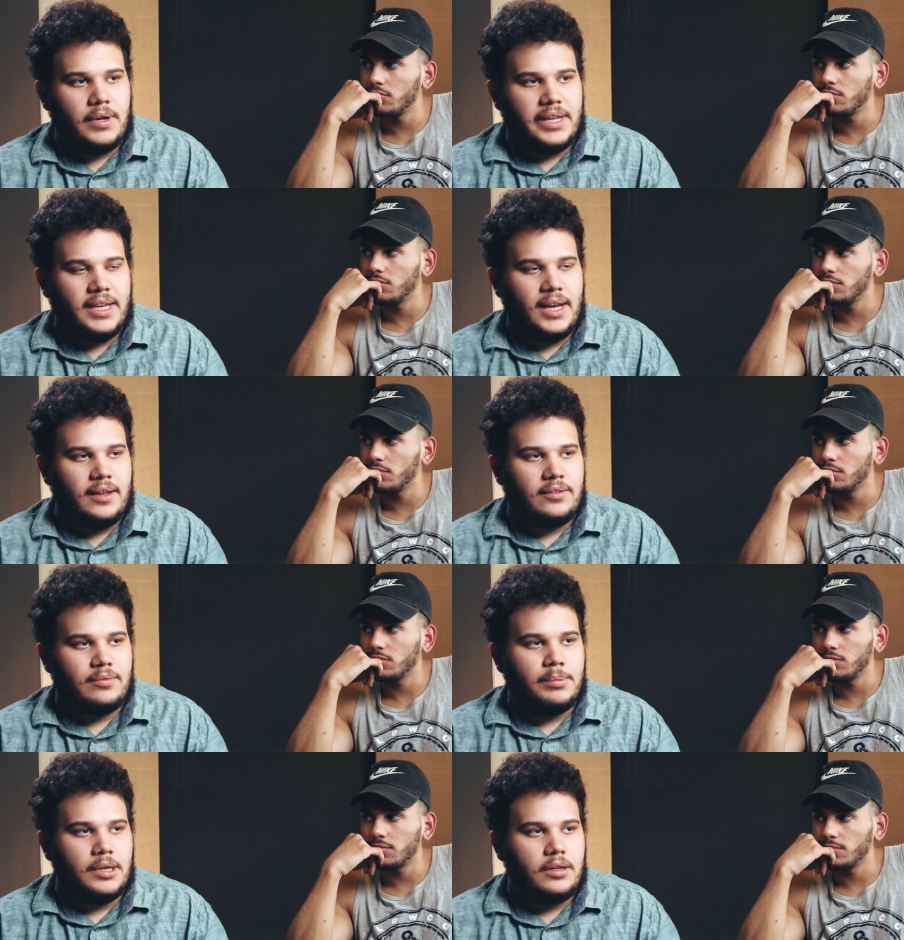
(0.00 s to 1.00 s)
Speaker 1: I
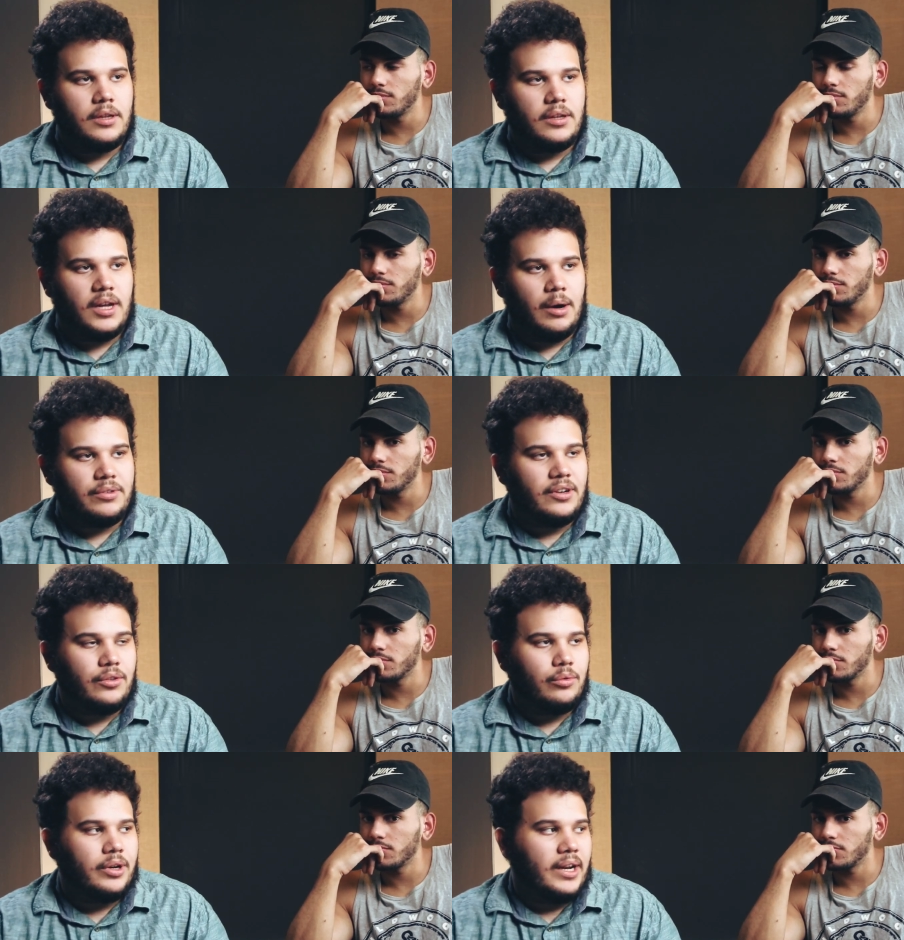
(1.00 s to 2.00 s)
guess, but I
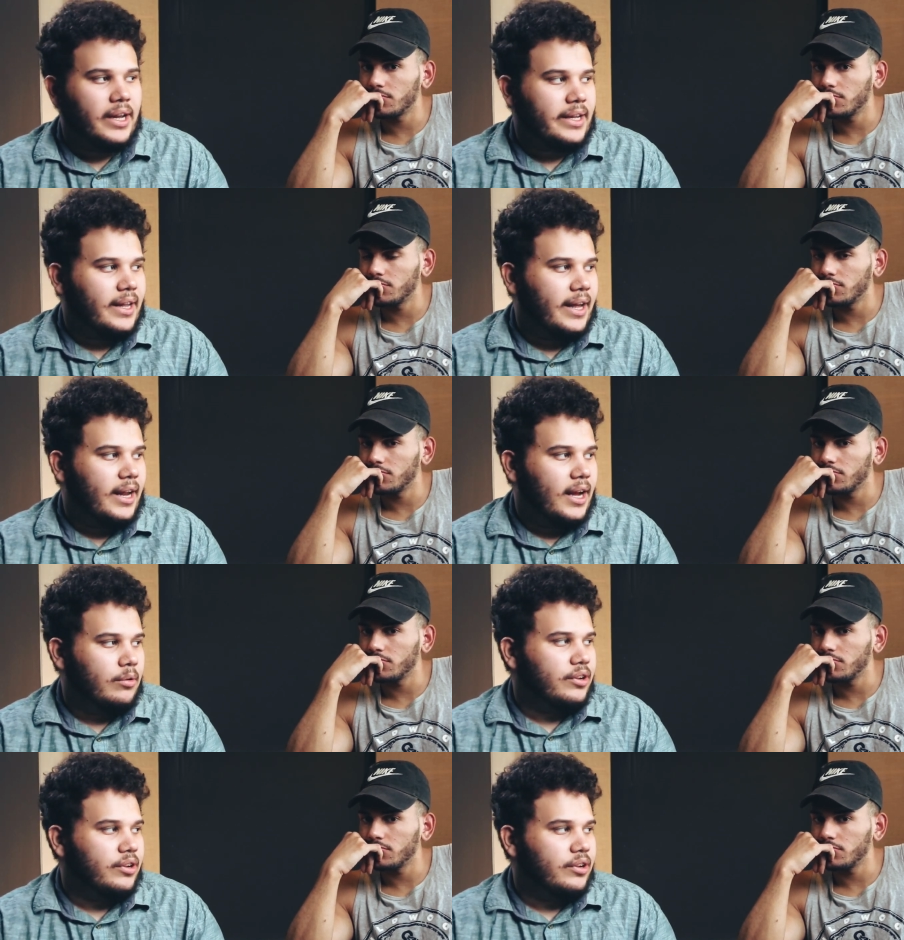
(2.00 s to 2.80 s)
wasn't doing it like that. I